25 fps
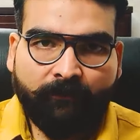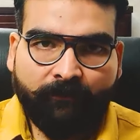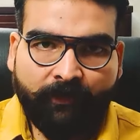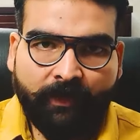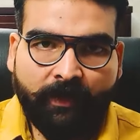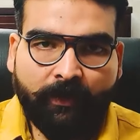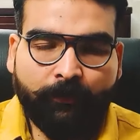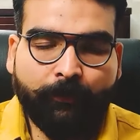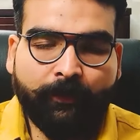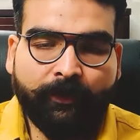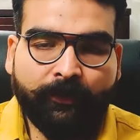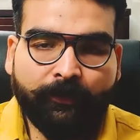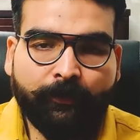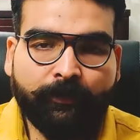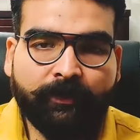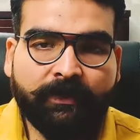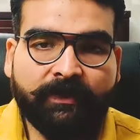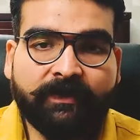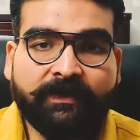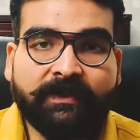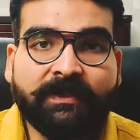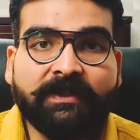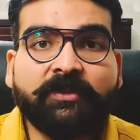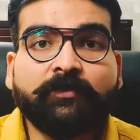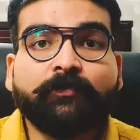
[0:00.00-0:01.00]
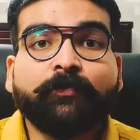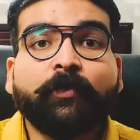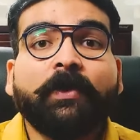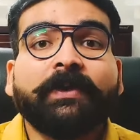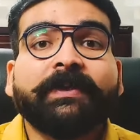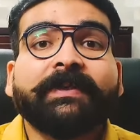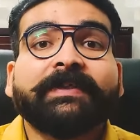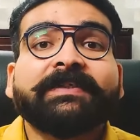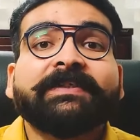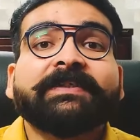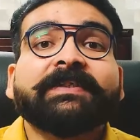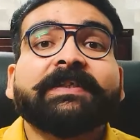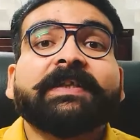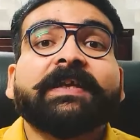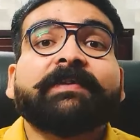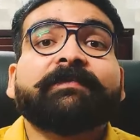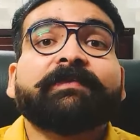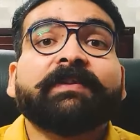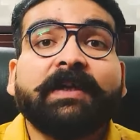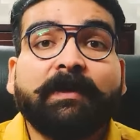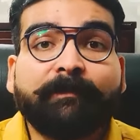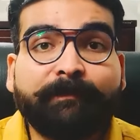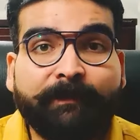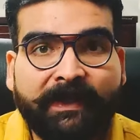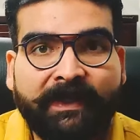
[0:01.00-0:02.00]
we are going to discuss what Ishta
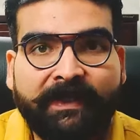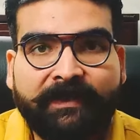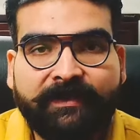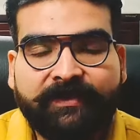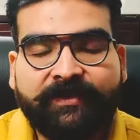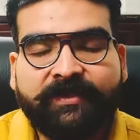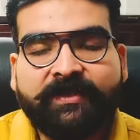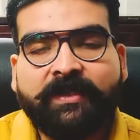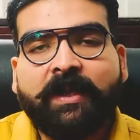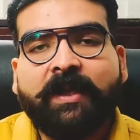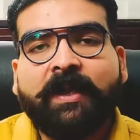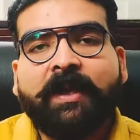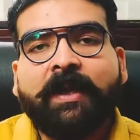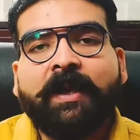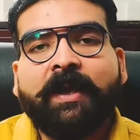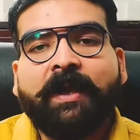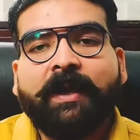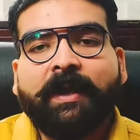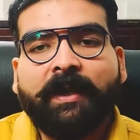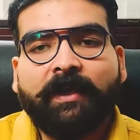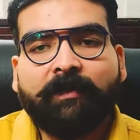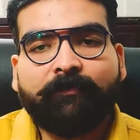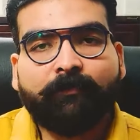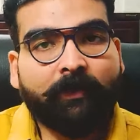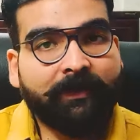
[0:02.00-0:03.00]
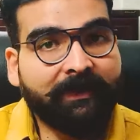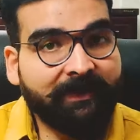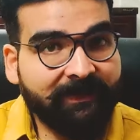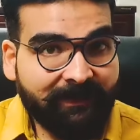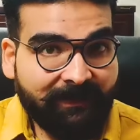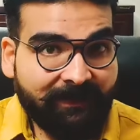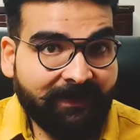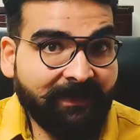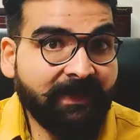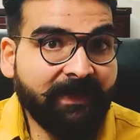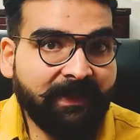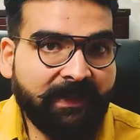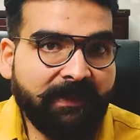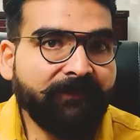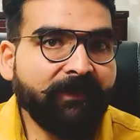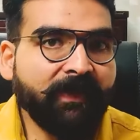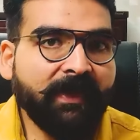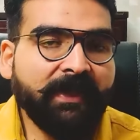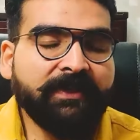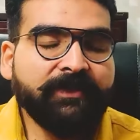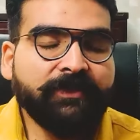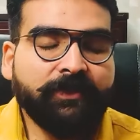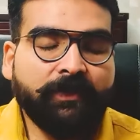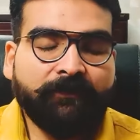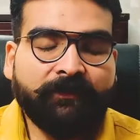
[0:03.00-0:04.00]
Devata means and what is the
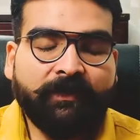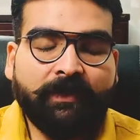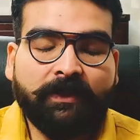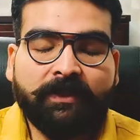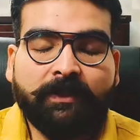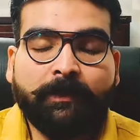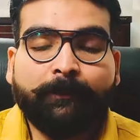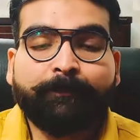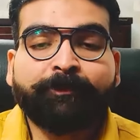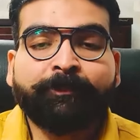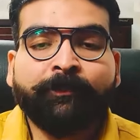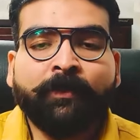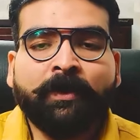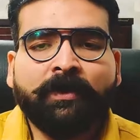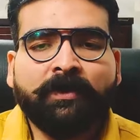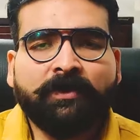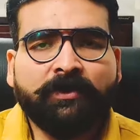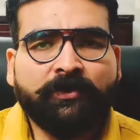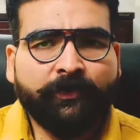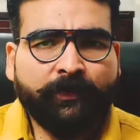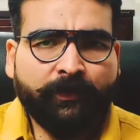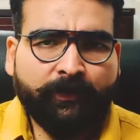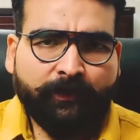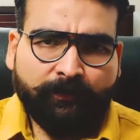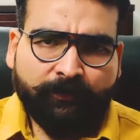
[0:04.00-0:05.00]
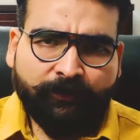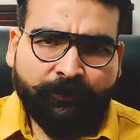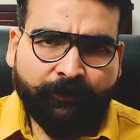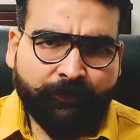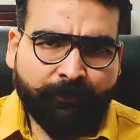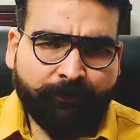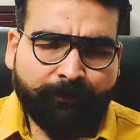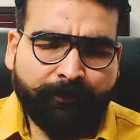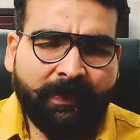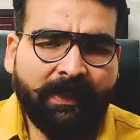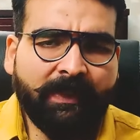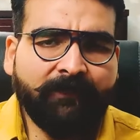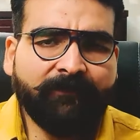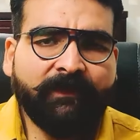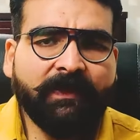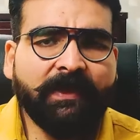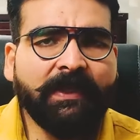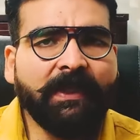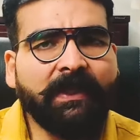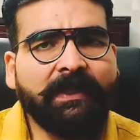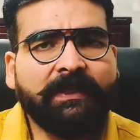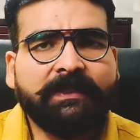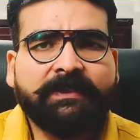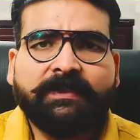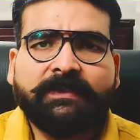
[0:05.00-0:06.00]
significance of that. So
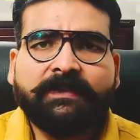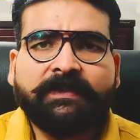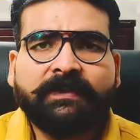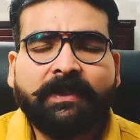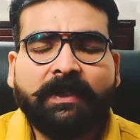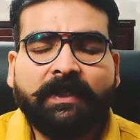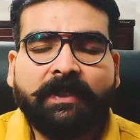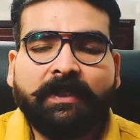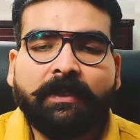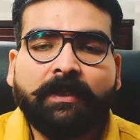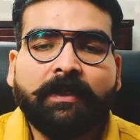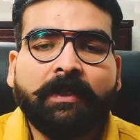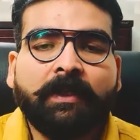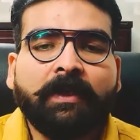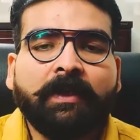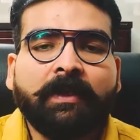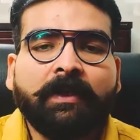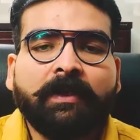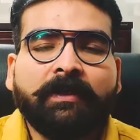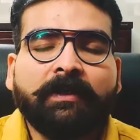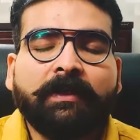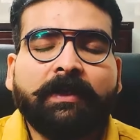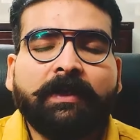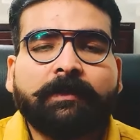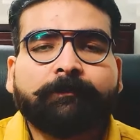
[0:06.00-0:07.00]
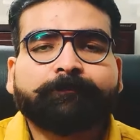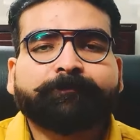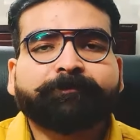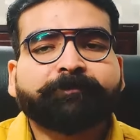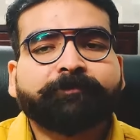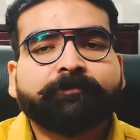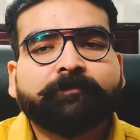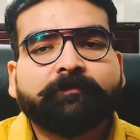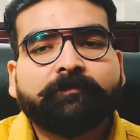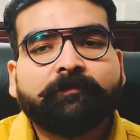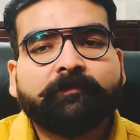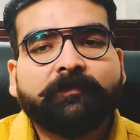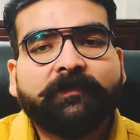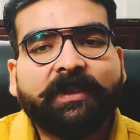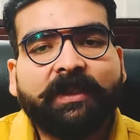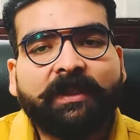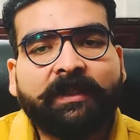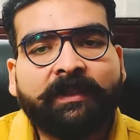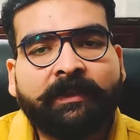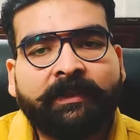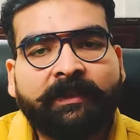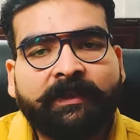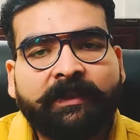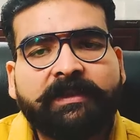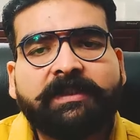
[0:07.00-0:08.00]
briefly, I'll just tell that
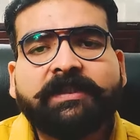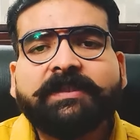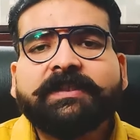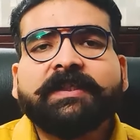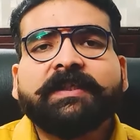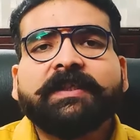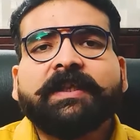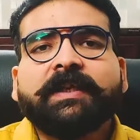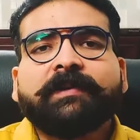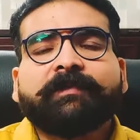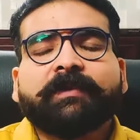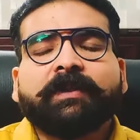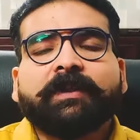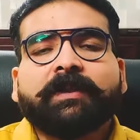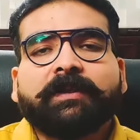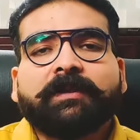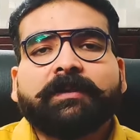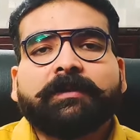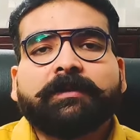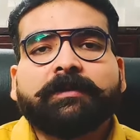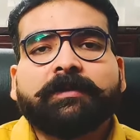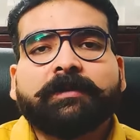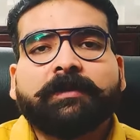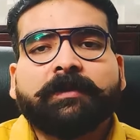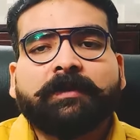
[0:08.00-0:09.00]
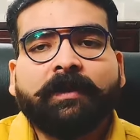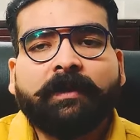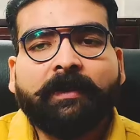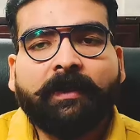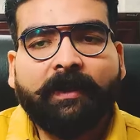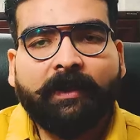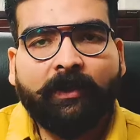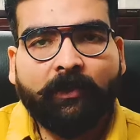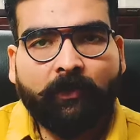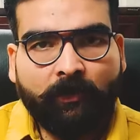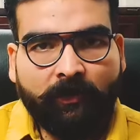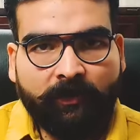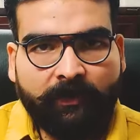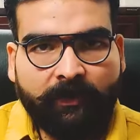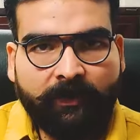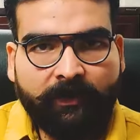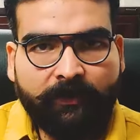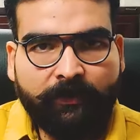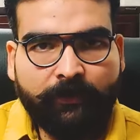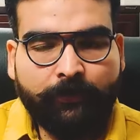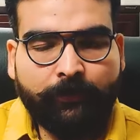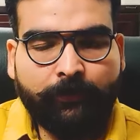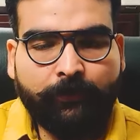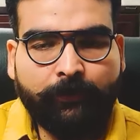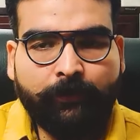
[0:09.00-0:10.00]
Ishta Devata,
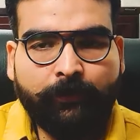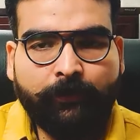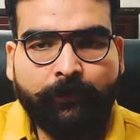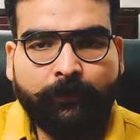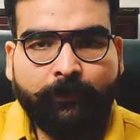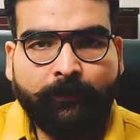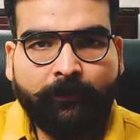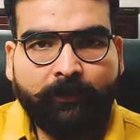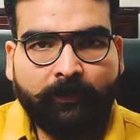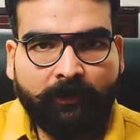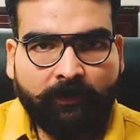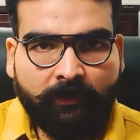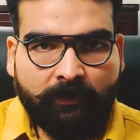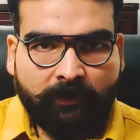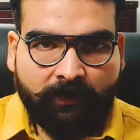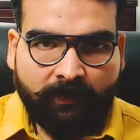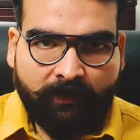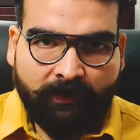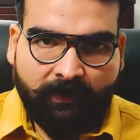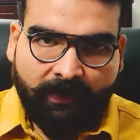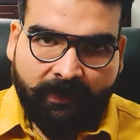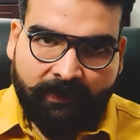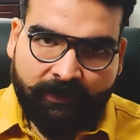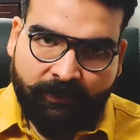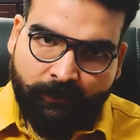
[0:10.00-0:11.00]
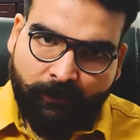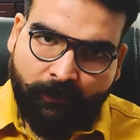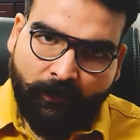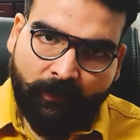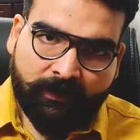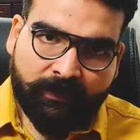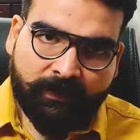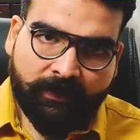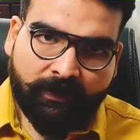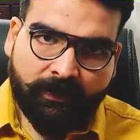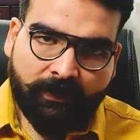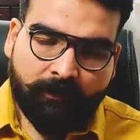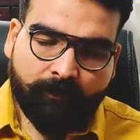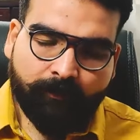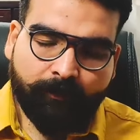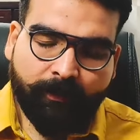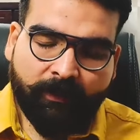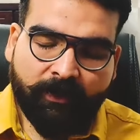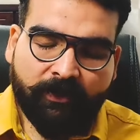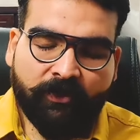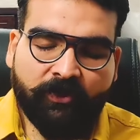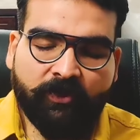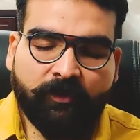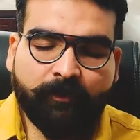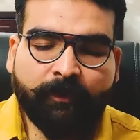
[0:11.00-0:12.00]
according to the astrological
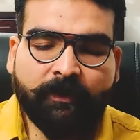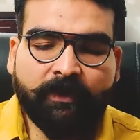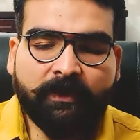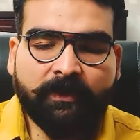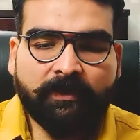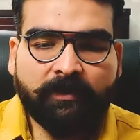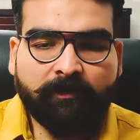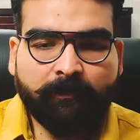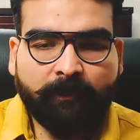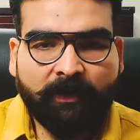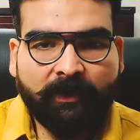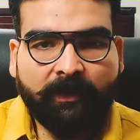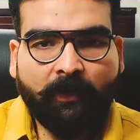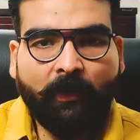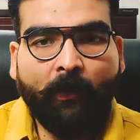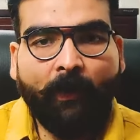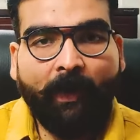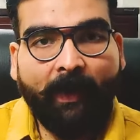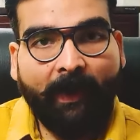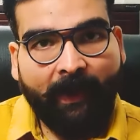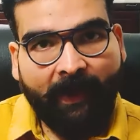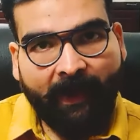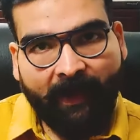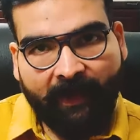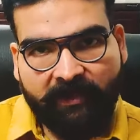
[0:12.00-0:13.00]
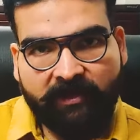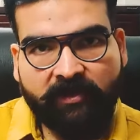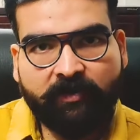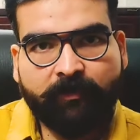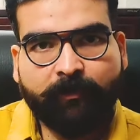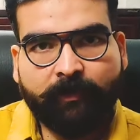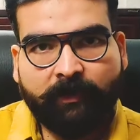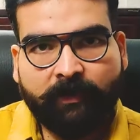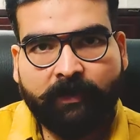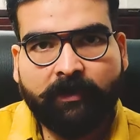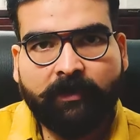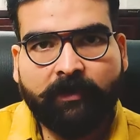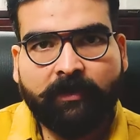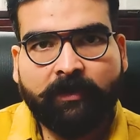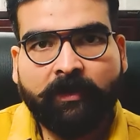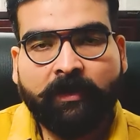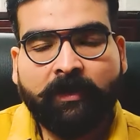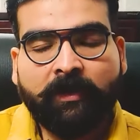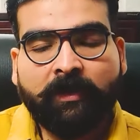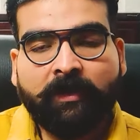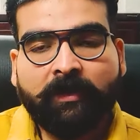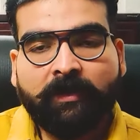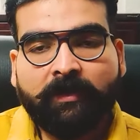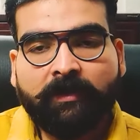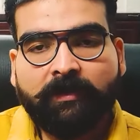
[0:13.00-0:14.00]
principles, but as per
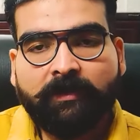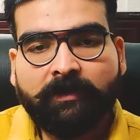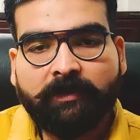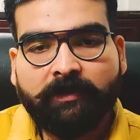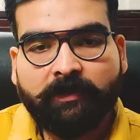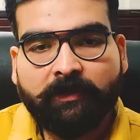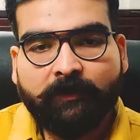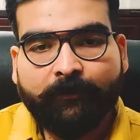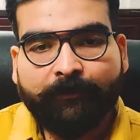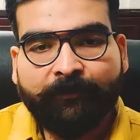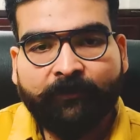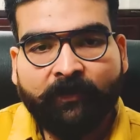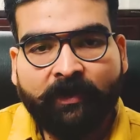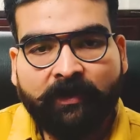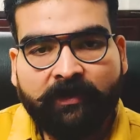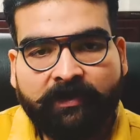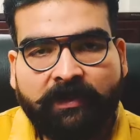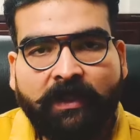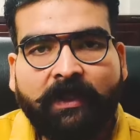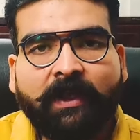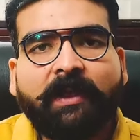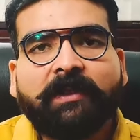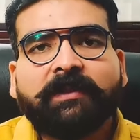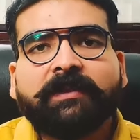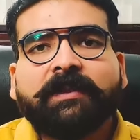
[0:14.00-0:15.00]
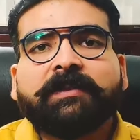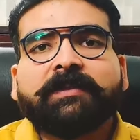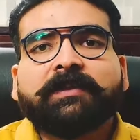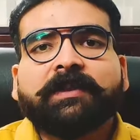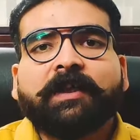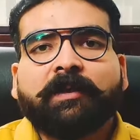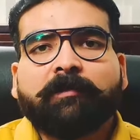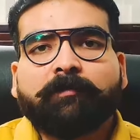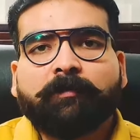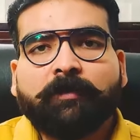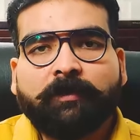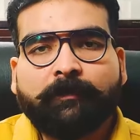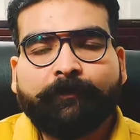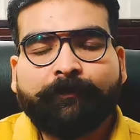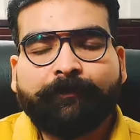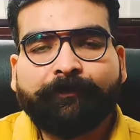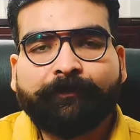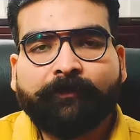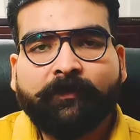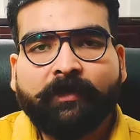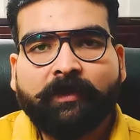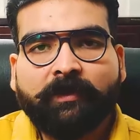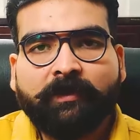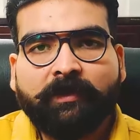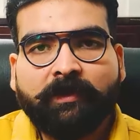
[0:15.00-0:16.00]
the Sanatan Dharma,
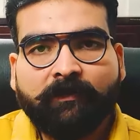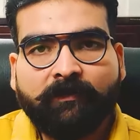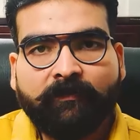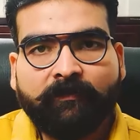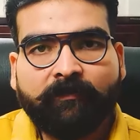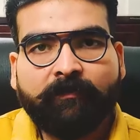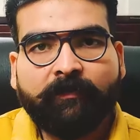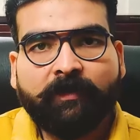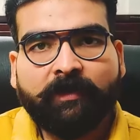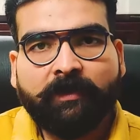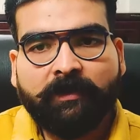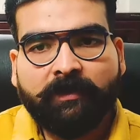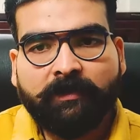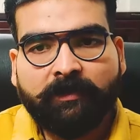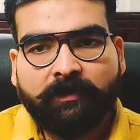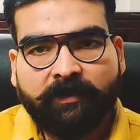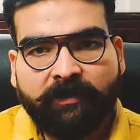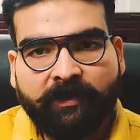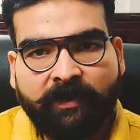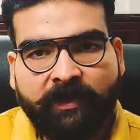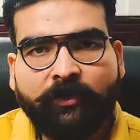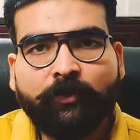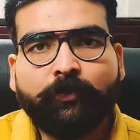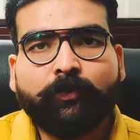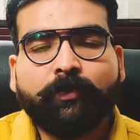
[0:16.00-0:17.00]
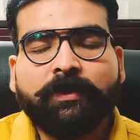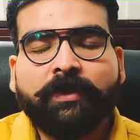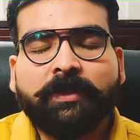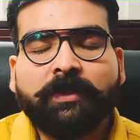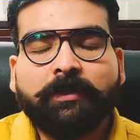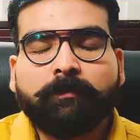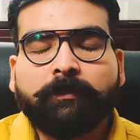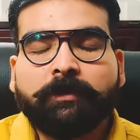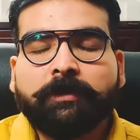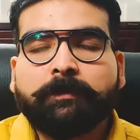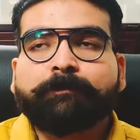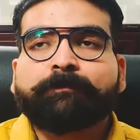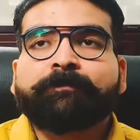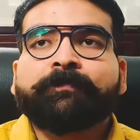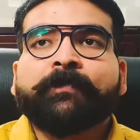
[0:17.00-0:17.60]
the Hindu Dharma,